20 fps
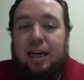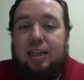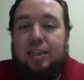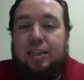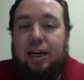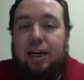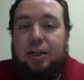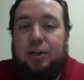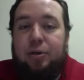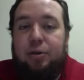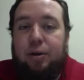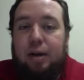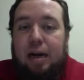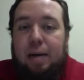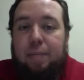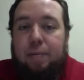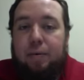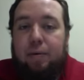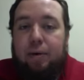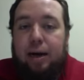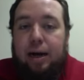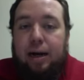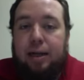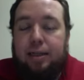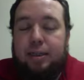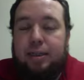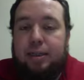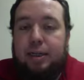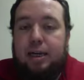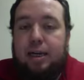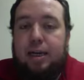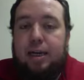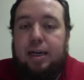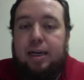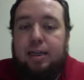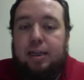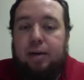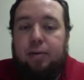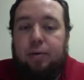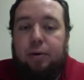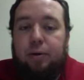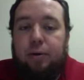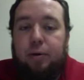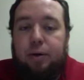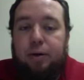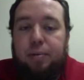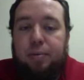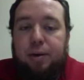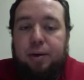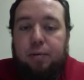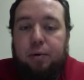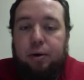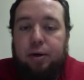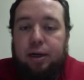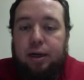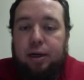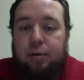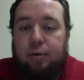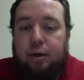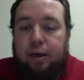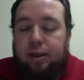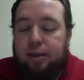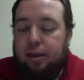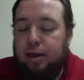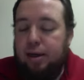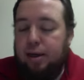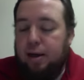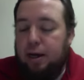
textual apparatus that we're going to be working with.